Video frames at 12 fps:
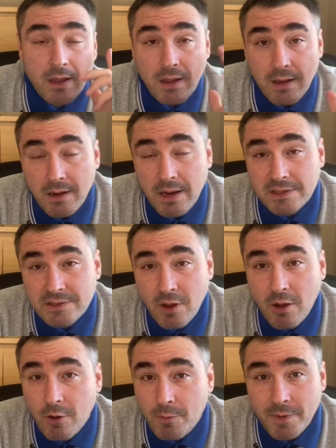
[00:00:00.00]
let's
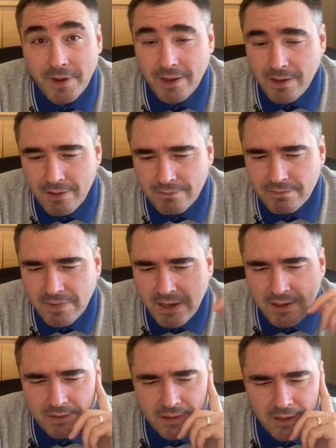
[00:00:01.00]
hope uh,
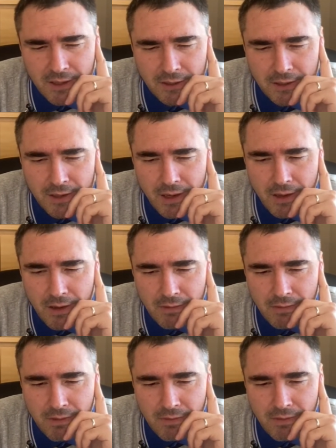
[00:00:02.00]
they they're not gonna
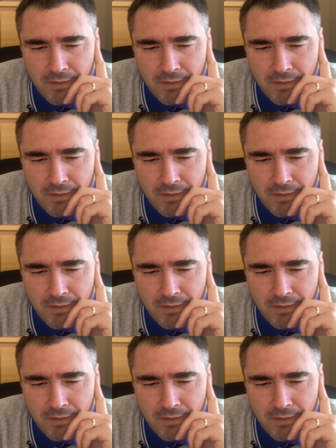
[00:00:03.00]
uh,